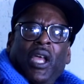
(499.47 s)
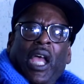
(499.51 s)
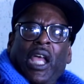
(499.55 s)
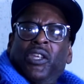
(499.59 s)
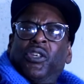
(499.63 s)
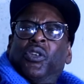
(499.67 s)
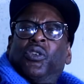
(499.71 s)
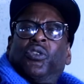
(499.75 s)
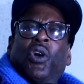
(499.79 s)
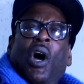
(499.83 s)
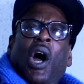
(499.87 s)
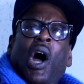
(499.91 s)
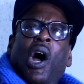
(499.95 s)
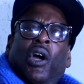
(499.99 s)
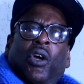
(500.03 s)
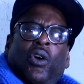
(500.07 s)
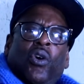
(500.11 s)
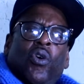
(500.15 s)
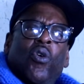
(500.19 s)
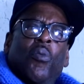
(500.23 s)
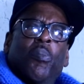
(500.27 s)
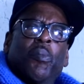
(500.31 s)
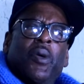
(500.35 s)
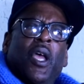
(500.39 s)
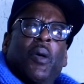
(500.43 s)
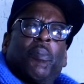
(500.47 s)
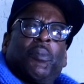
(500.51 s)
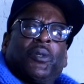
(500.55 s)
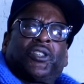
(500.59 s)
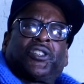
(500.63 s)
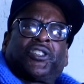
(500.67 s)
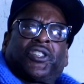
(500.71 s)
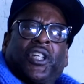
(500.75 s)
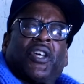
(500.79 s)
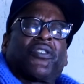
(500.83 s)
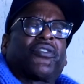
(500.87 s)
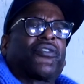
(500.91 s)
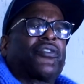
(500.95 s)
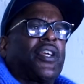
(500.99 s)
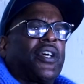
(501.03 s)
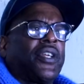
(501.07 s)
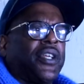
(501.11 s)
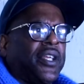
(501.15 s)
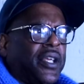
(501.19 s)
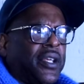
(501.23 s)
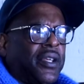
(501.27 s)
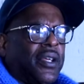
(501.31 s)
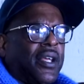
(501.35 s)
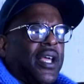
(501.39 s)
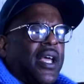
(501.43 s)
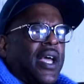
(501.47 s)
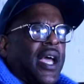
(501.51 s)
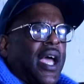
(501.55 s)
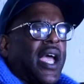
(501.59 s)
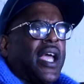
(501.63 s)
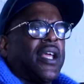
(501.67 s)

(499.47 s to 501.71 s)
And you know how cool me and Miss Chestnut is.